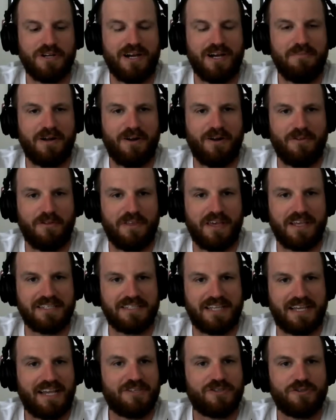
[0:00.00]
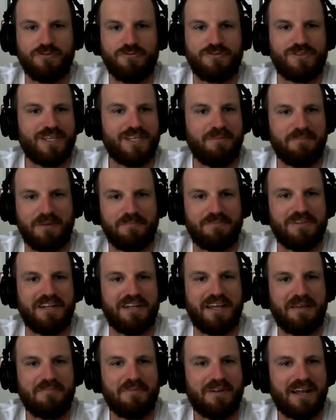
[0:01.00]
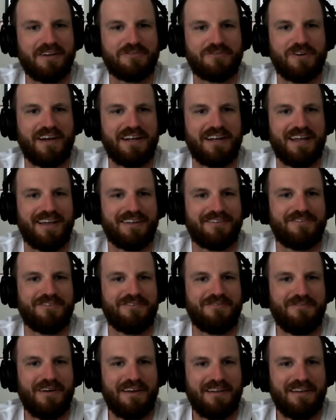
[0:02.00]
talking about all the things. It's like I screwed something up today, but I try not to.